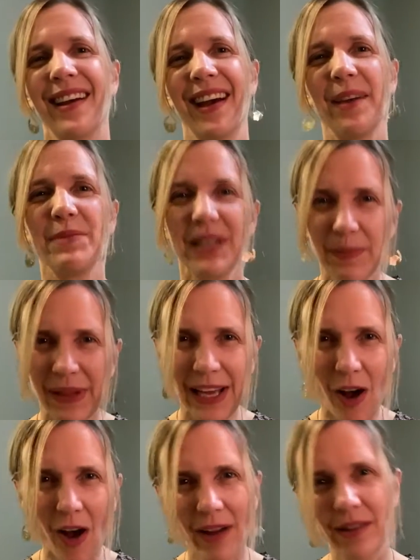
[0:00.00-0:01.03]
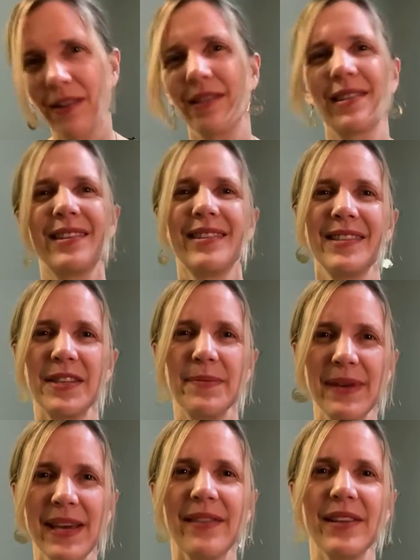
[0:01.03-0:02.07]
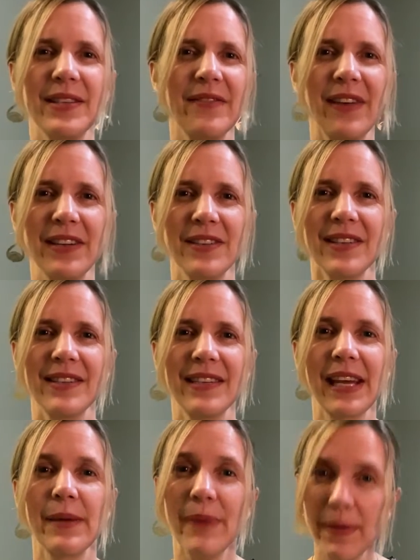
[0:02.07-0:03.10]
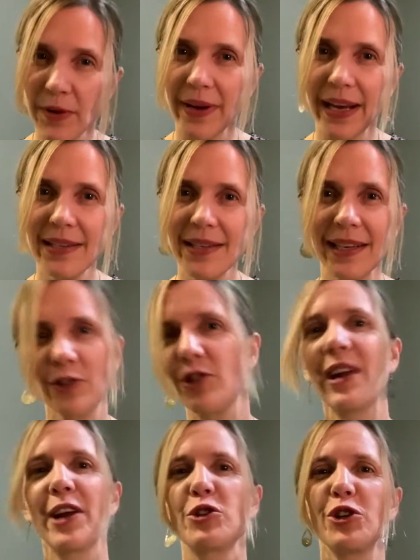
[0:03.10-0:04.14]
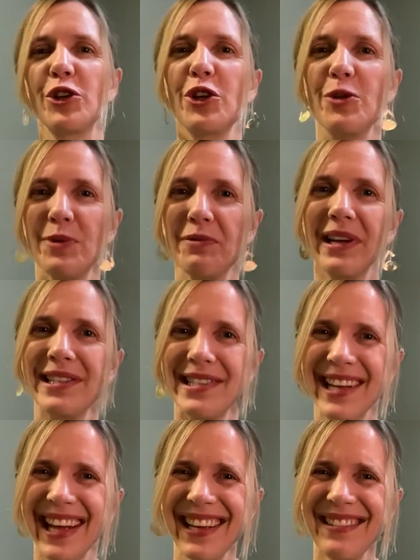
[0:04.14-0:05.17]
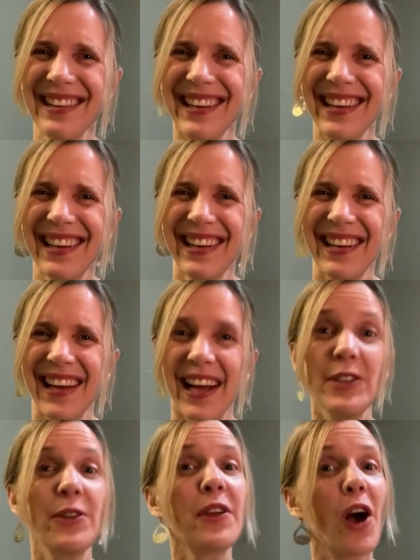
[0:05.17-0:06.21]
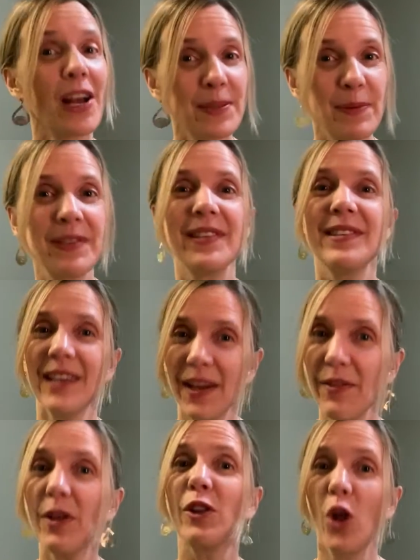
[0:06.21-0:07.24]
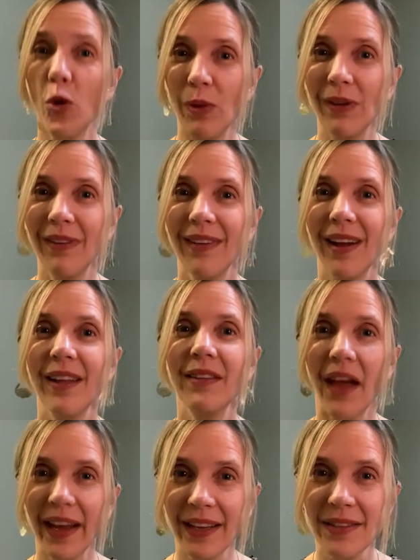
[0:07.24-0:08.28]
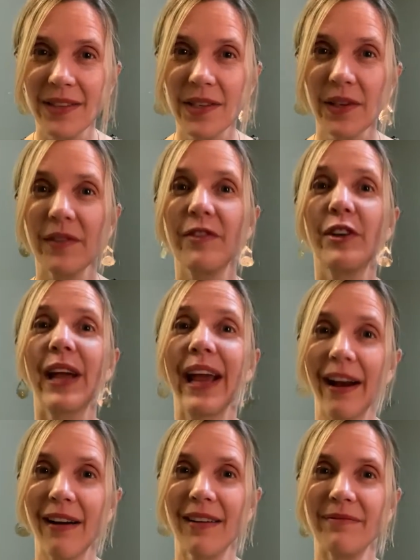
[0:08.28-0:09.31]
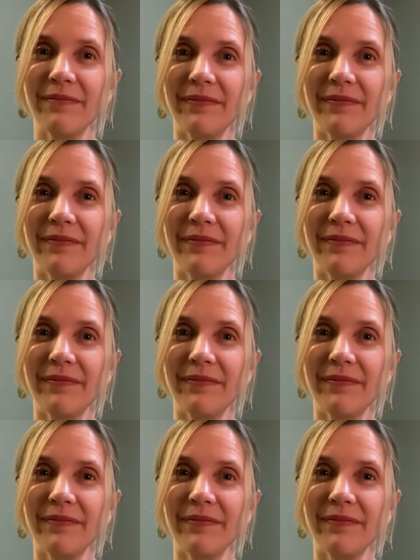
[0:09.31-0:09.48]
I'm deeply honored to be at this event to commemorate International Human Rights Day under the auspices of the Global Alliance for Care,